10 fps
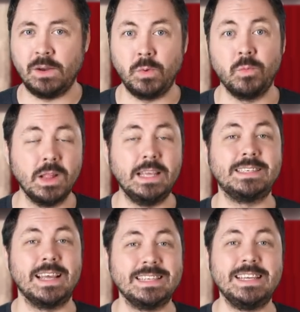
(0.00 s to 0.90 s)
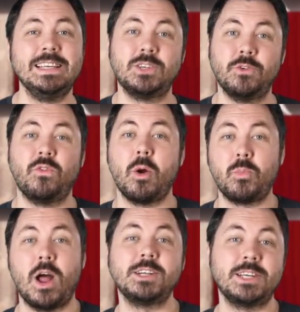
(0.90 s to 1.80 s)
it, we released a teaser for our
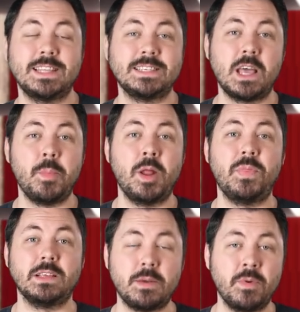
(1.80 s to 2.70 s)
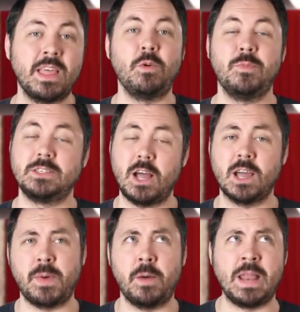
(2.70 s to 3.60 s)
project that's coming up this summer that we've been
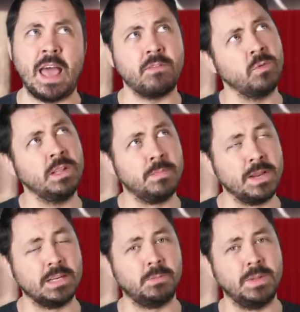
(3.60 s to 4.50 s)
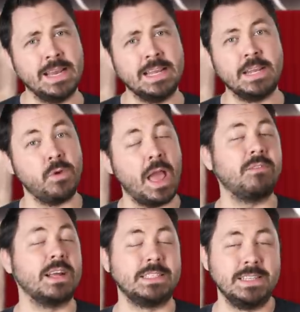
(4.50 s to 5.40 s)
talking about but haven't really been explaining. If you
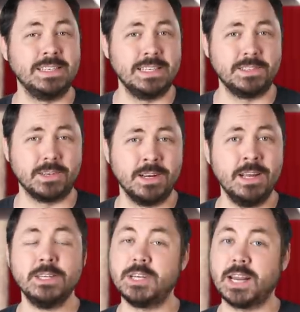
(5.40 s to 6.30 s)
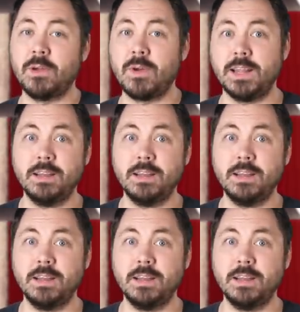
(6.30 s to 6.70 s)
have not seen the teaser, check it out right